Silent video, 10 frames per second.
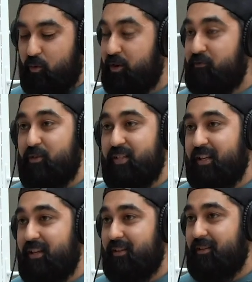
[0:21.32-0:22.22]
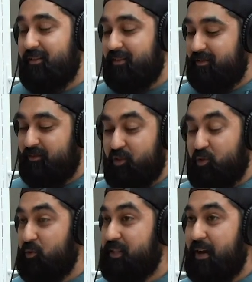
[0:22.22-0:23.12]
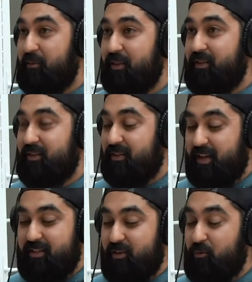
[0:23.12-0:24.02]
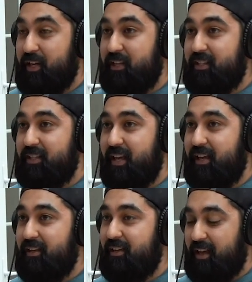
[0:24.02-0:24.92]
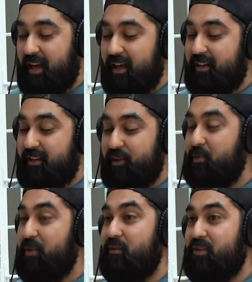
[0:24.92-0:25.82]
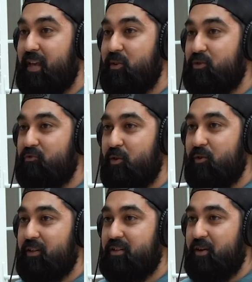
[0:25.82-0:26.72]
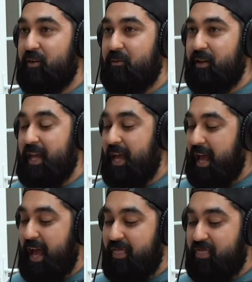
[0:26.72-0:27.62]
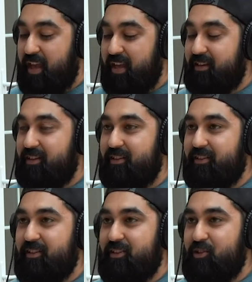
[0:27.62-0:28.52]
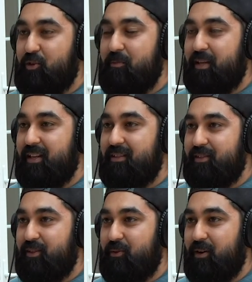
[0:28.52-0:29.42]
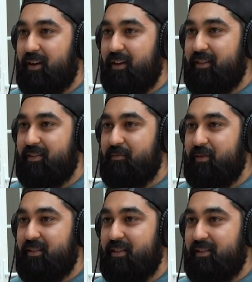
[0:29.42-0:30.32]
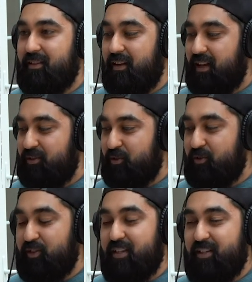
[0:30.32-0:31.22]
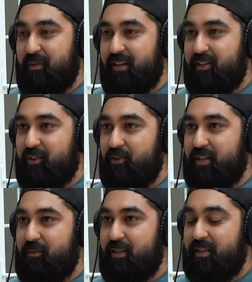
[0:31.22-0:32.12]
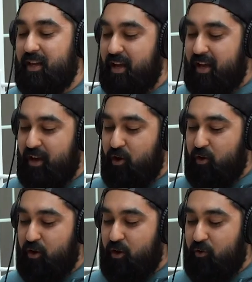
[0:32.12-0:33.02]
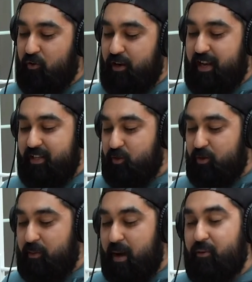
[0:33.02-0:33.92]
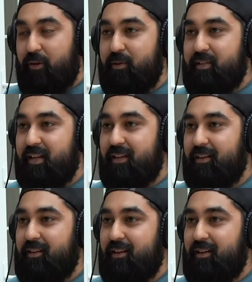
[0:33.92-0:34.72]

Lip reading: Morning routine, good habits, like I said, winning the day, and a little bit of sales thrown on top, and then jumping into business and sort of just expanding on those habits. Let's talk about property.